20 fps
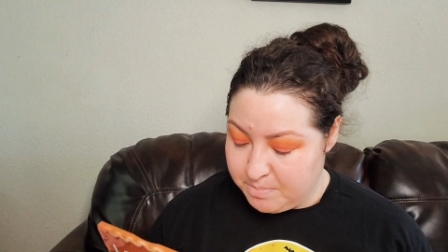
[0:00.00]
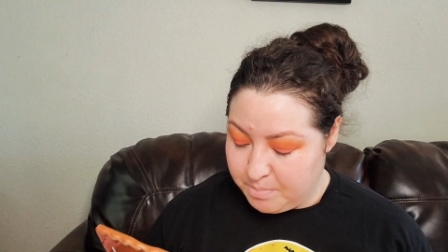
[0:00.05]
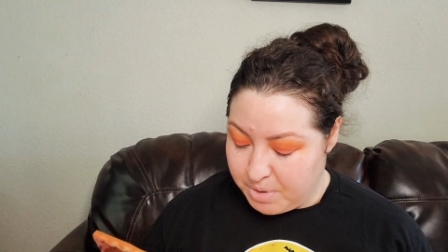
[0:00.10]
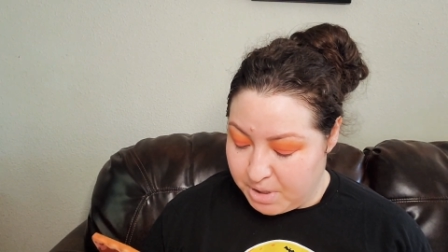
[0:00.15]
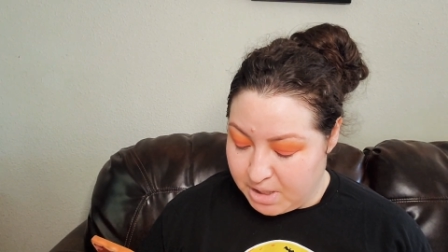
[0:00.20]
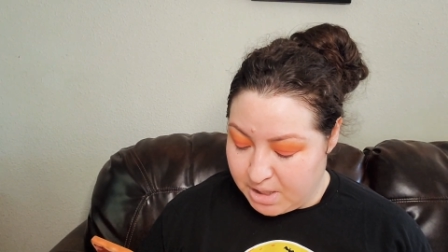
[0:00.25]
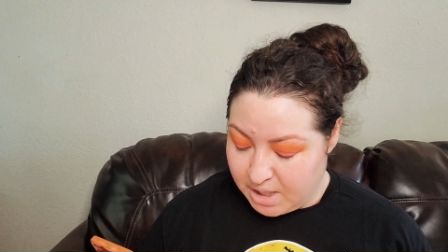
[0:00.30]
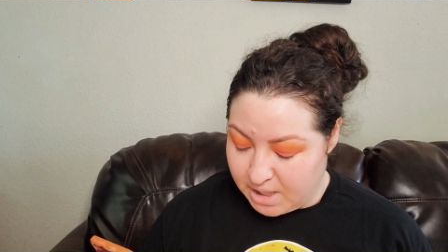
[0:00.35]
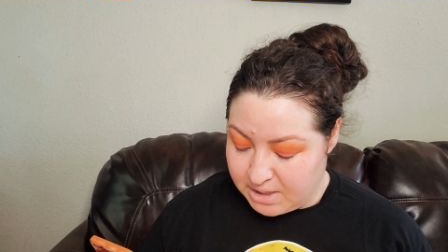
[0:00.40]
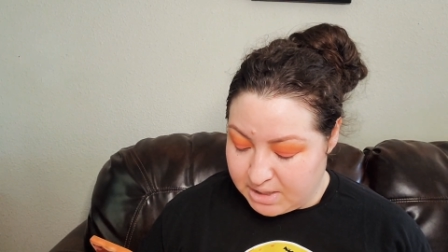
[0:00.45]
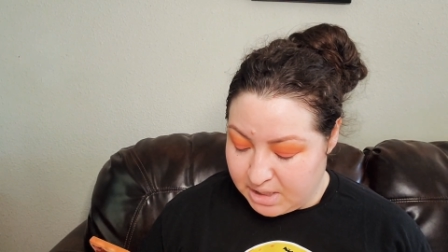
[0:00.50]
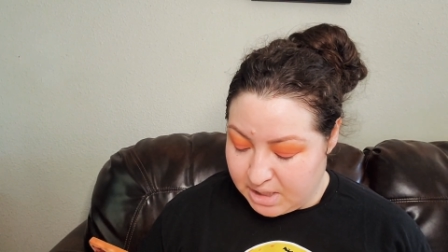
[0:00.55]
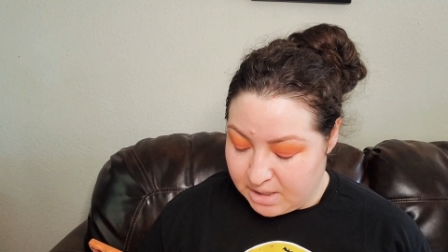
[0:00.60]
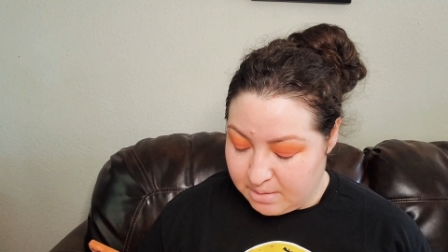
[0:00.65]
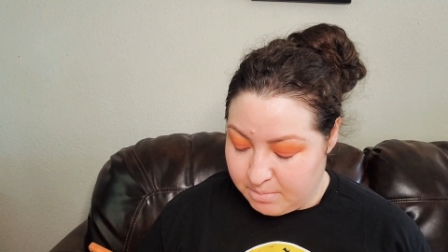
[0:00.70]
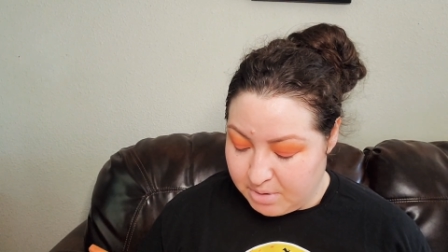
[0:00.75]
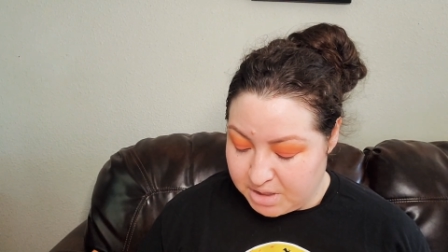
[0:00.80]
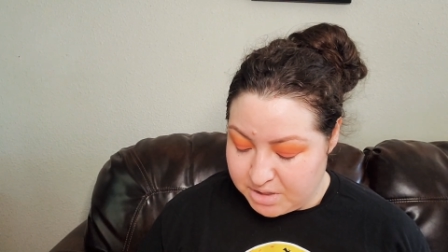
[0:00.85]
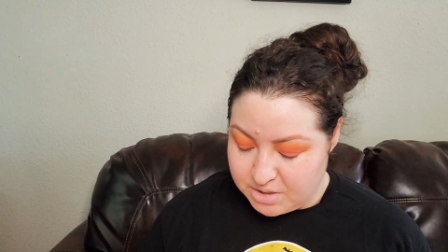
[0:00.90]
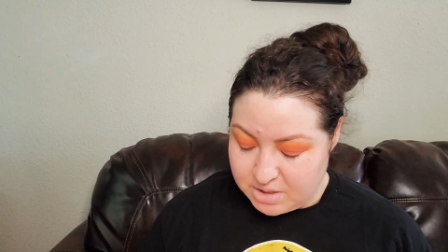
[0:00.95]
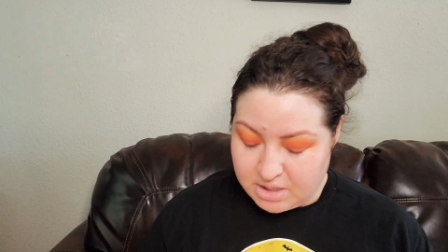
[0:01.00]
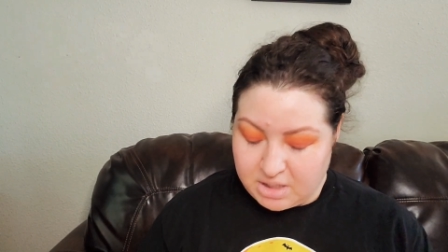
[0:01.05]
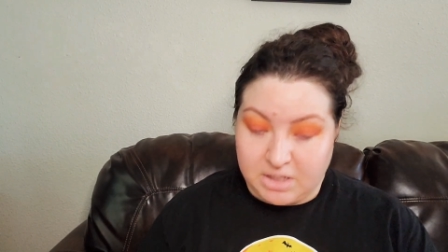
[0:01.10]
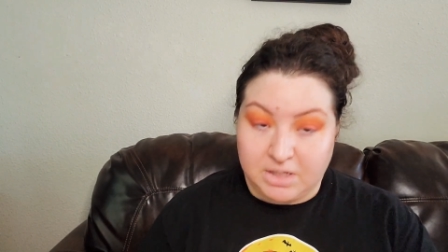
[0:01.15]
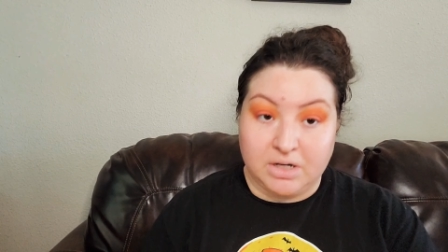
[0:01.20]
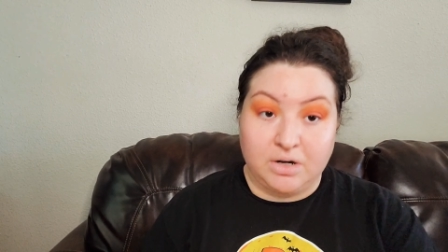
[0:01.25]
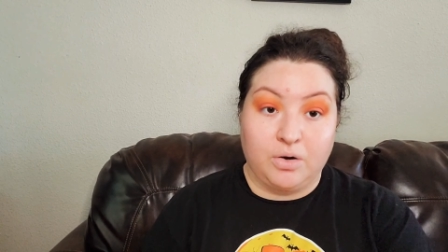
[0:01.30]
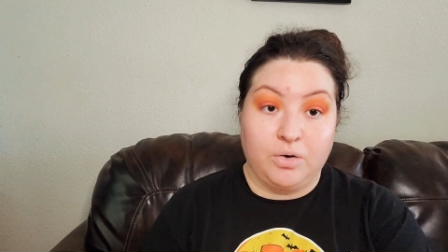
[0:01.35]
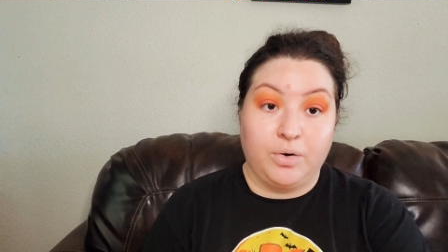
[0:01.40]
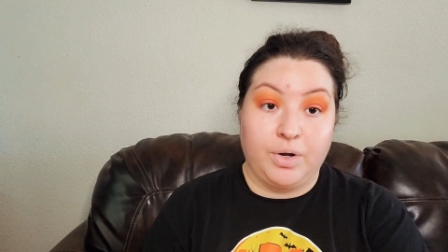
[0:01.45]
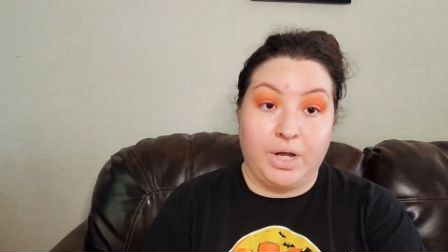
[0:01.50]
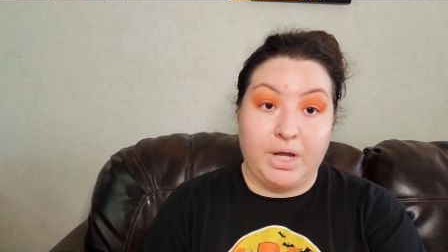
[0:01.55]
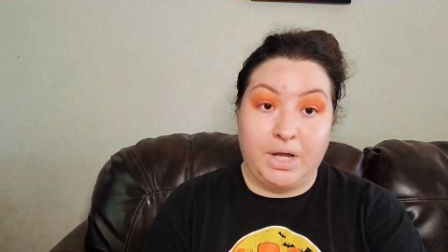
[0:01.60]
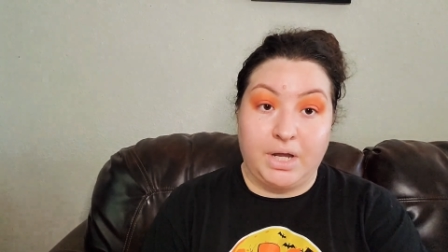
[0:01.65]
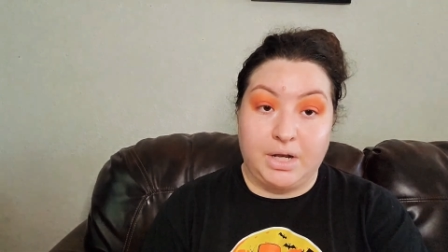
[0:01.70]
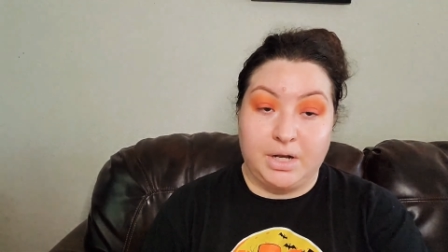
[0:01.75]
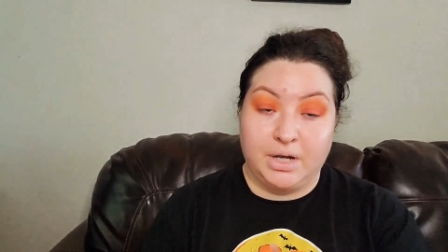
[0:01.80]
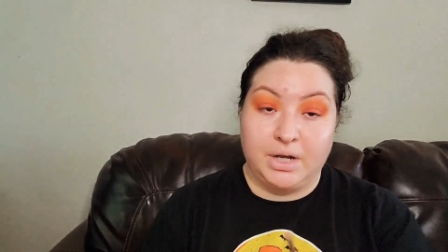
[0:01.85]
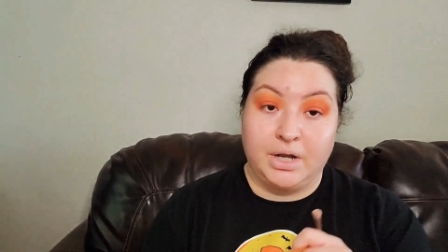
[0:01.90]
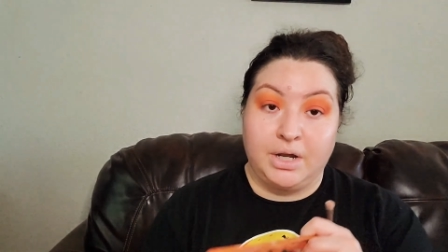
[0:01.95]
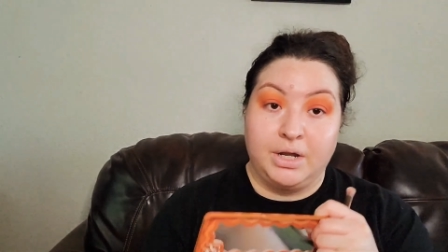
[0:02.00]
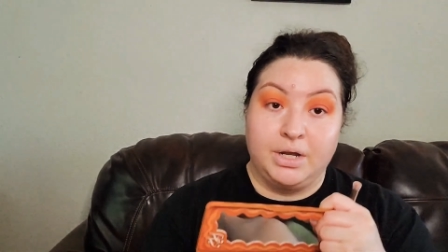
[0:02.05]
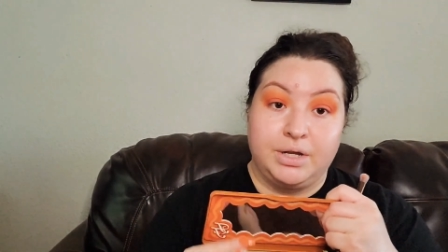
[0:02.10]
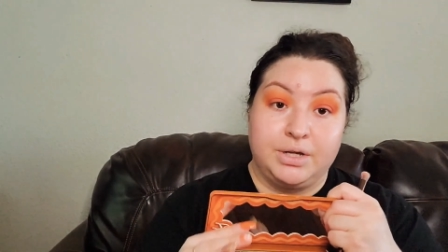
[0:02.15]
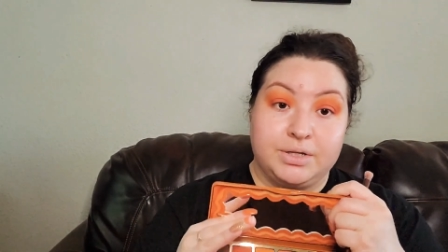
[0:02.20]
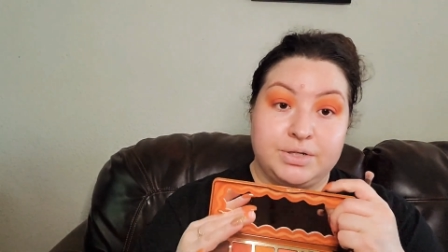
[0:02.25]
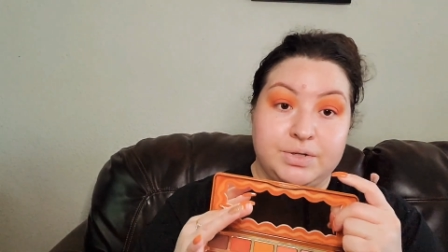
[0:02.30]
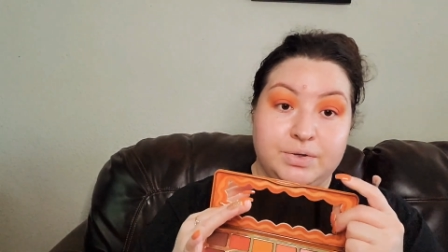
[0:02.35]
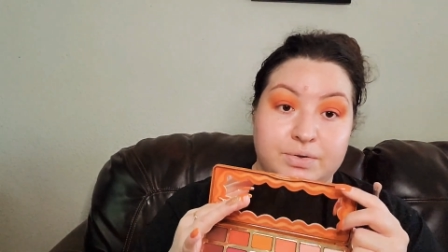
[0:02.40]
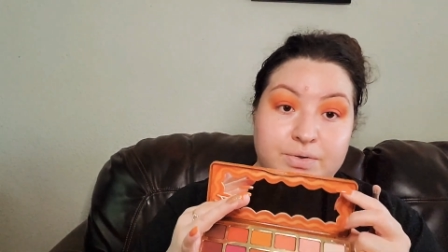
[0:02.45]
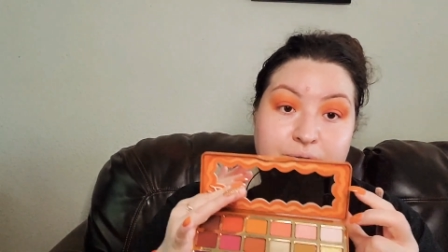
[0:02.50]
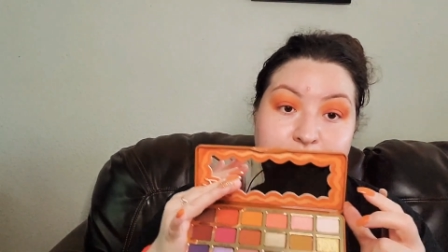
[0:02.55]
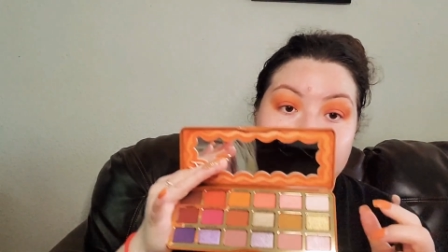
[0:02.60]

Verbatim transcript: but I think I'm actually gonna go in so